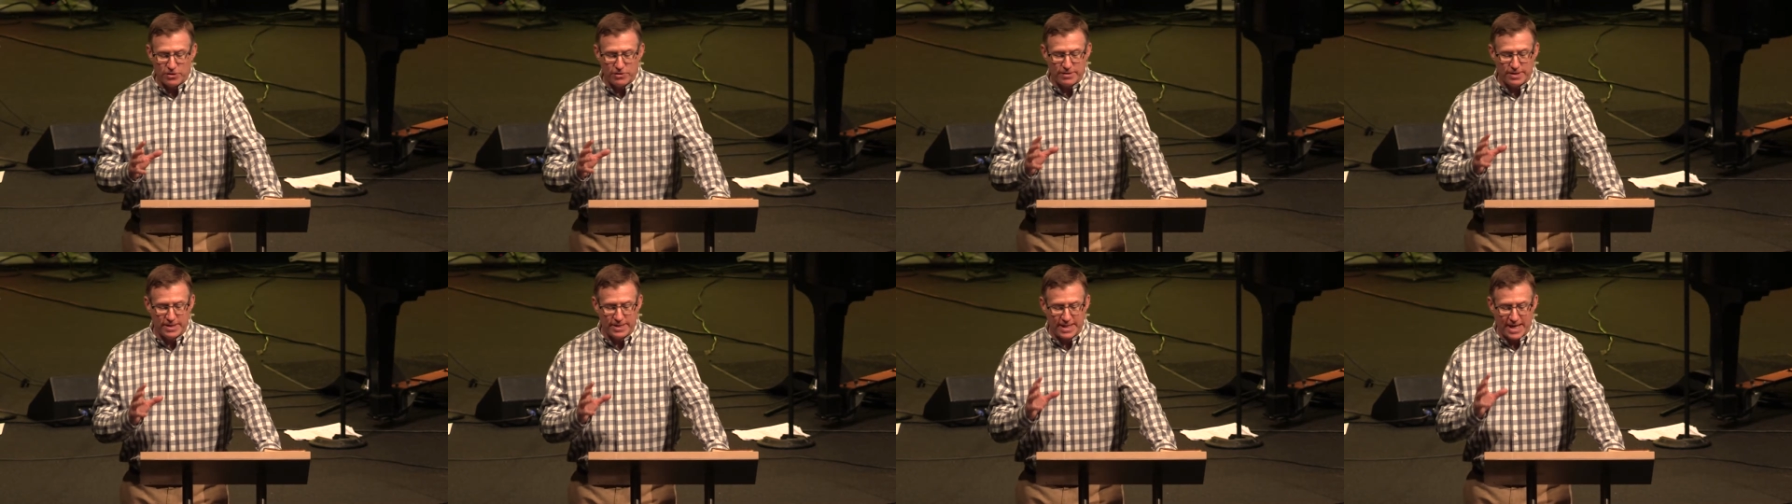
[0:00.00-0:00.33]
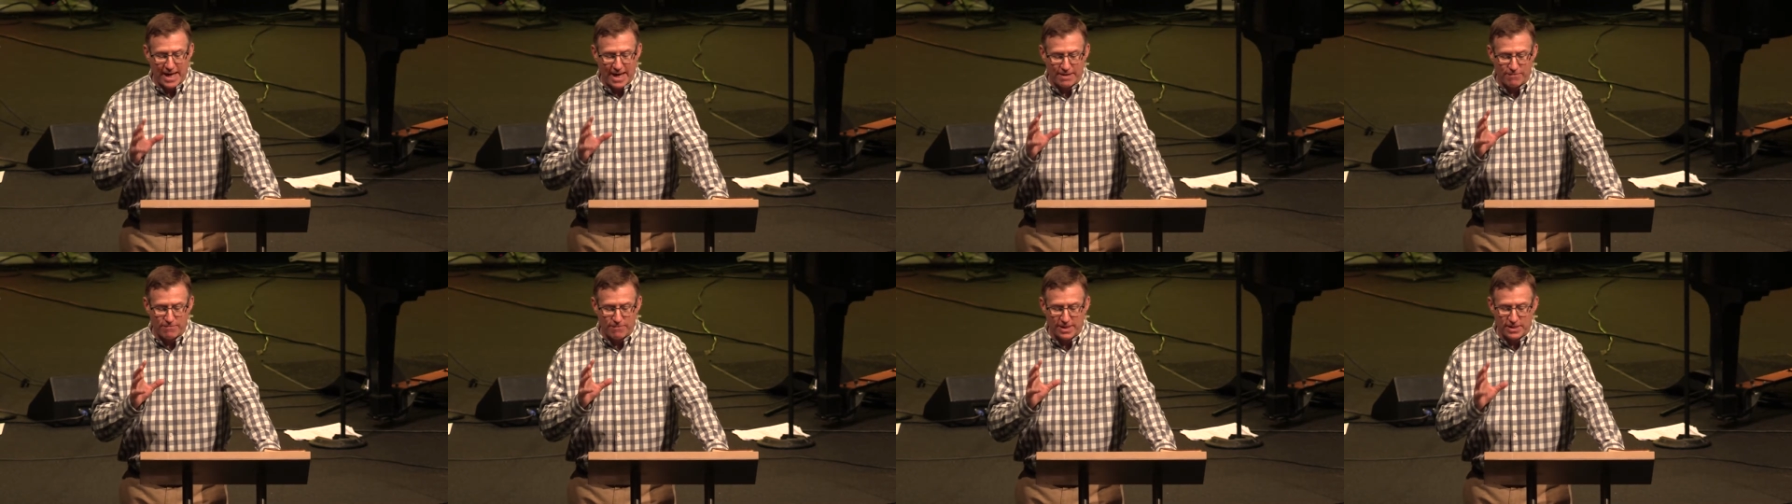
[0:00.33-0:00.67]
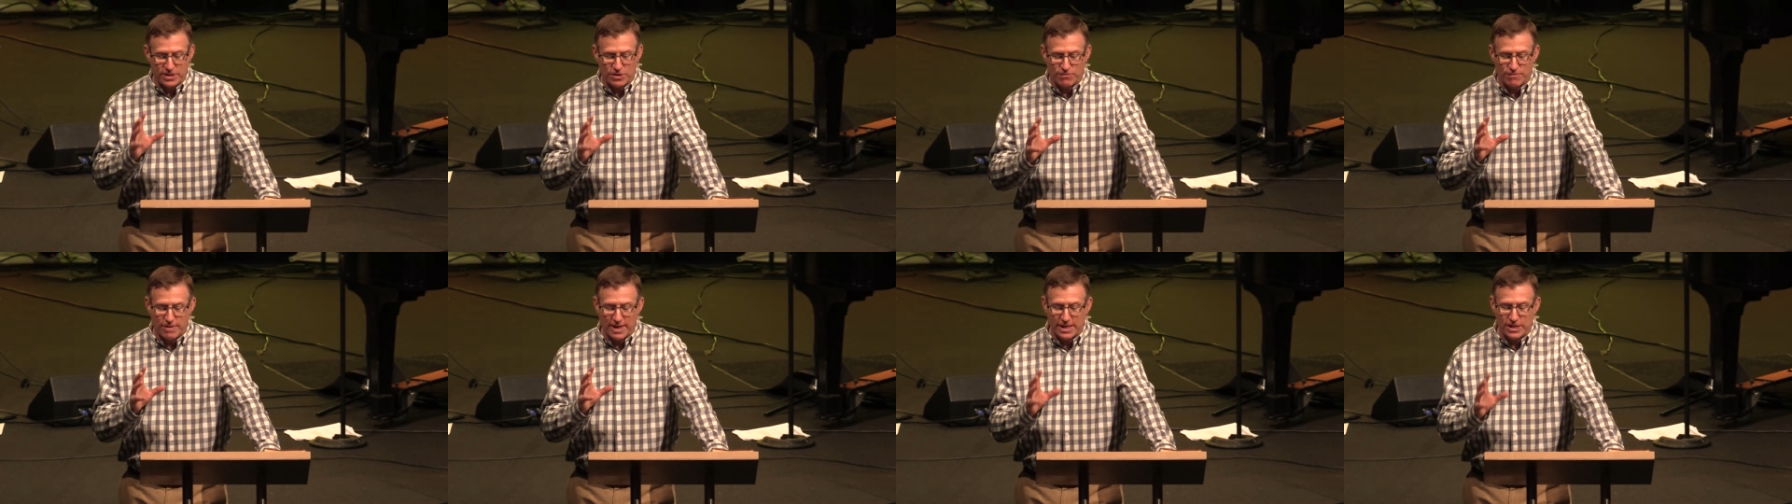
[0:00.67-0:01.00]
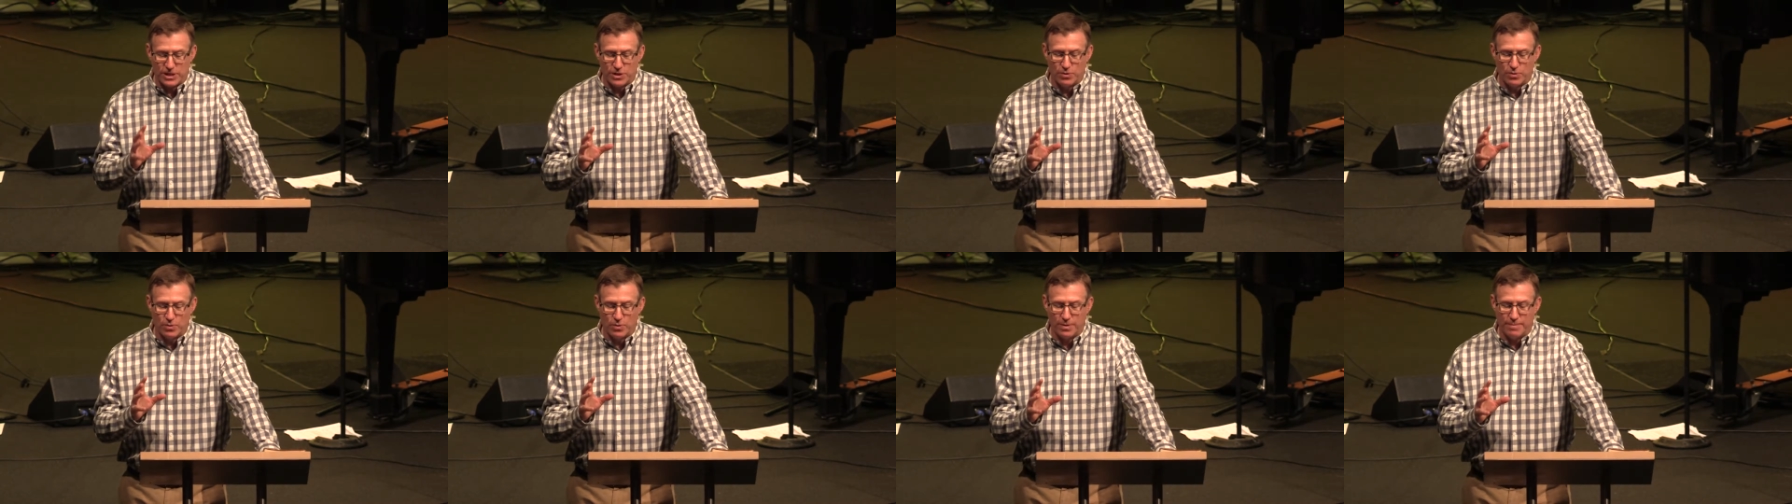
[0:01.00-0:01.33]
that that
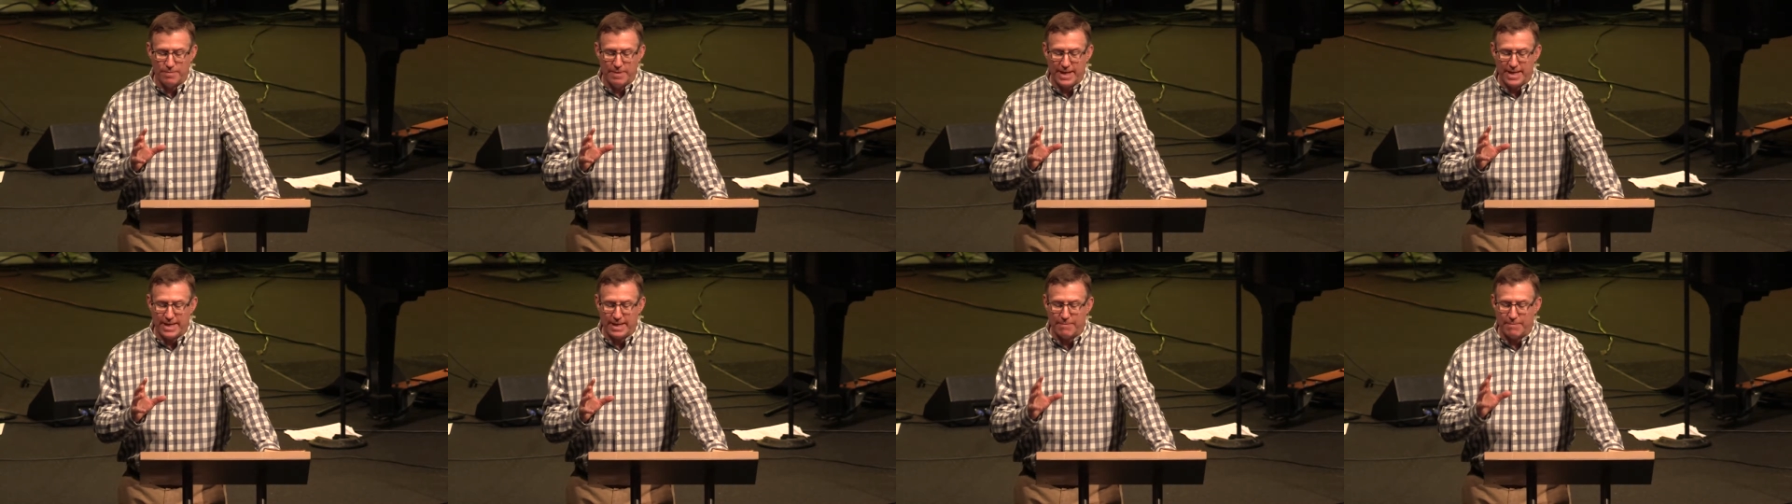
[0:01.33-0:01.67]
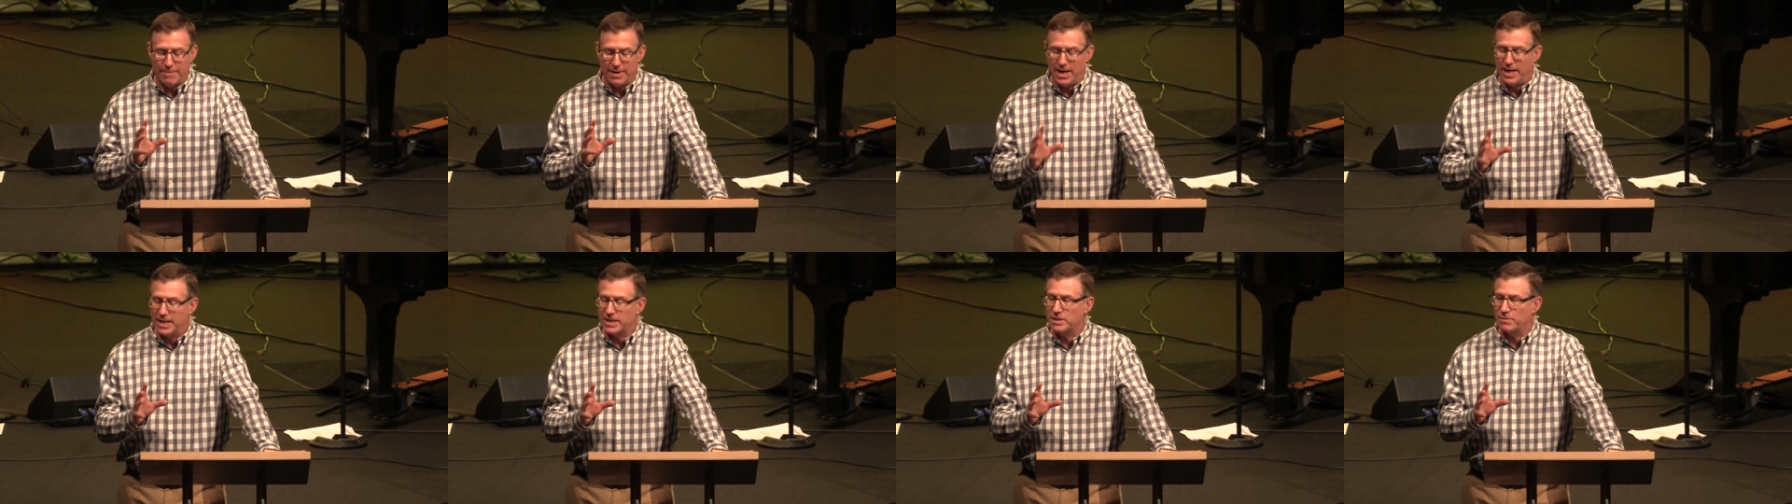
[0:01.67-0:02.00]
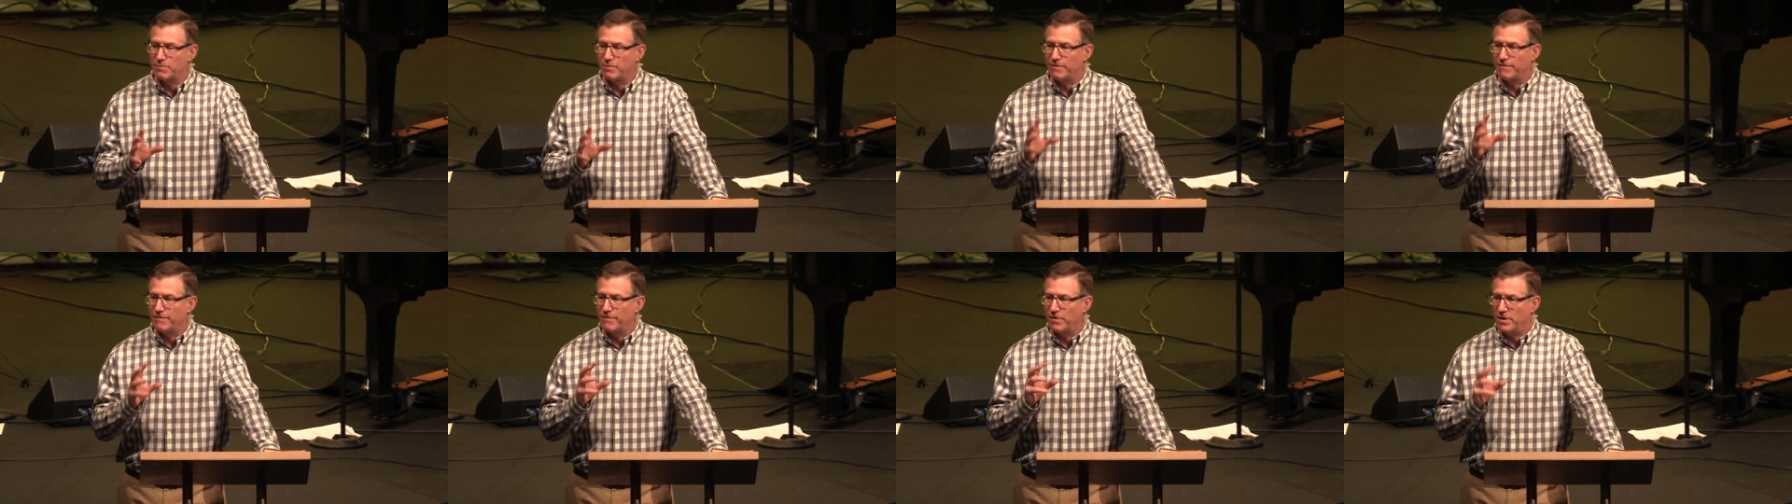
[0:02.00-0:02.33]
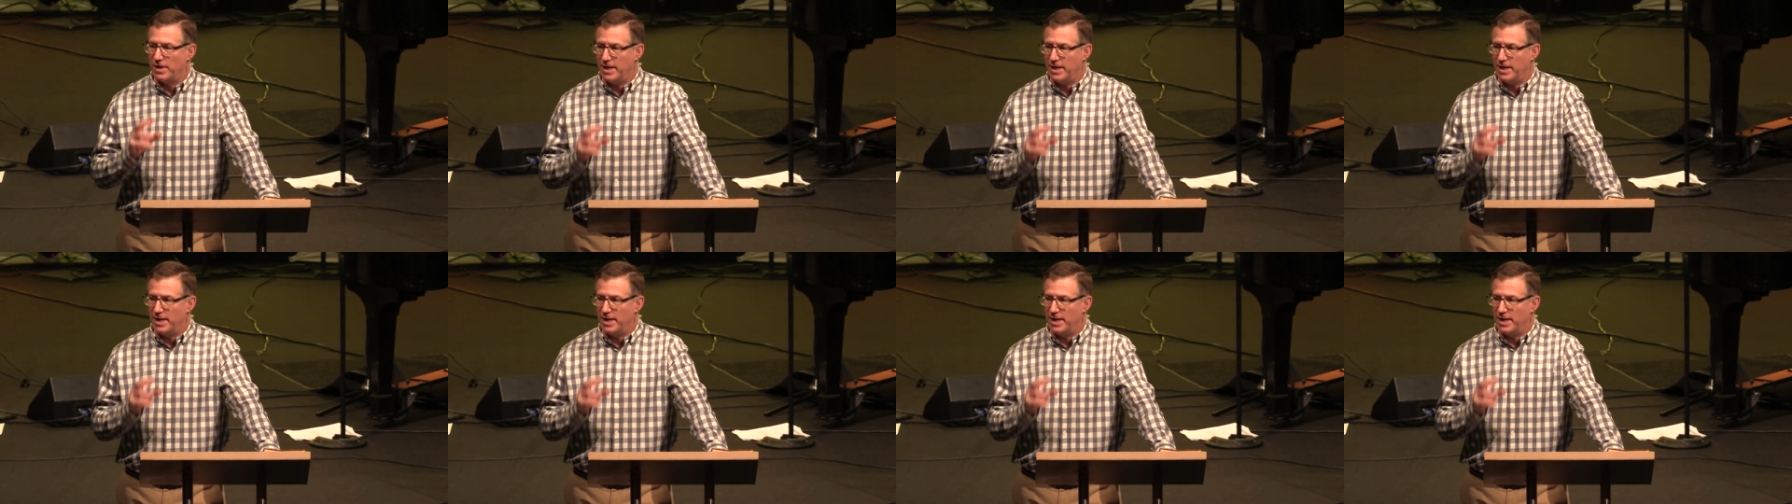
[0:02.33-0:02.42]
resurrection would make it possible for